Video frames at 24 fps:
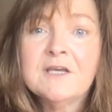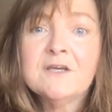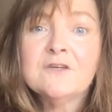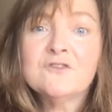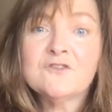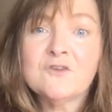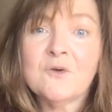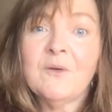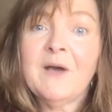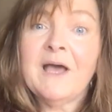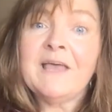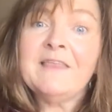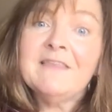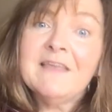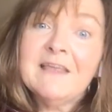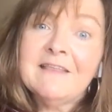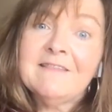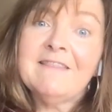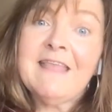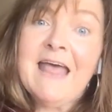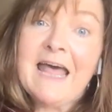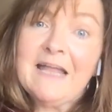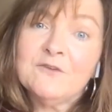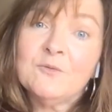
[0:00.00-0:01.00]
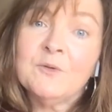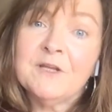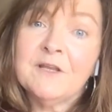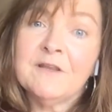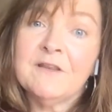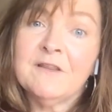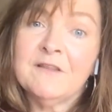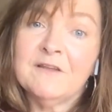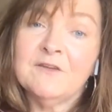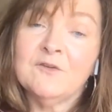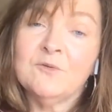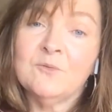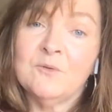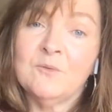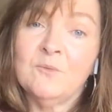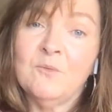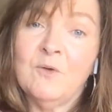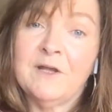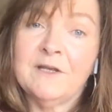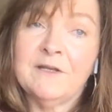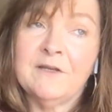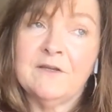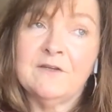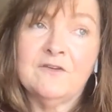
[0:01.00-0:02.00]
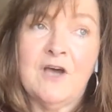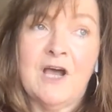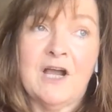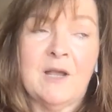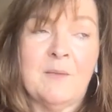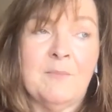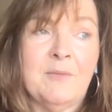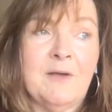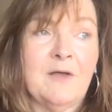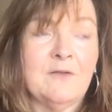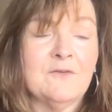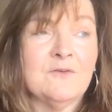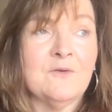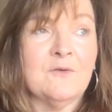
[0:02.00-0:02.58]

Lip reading: So I think that's one of the things we want to talk about.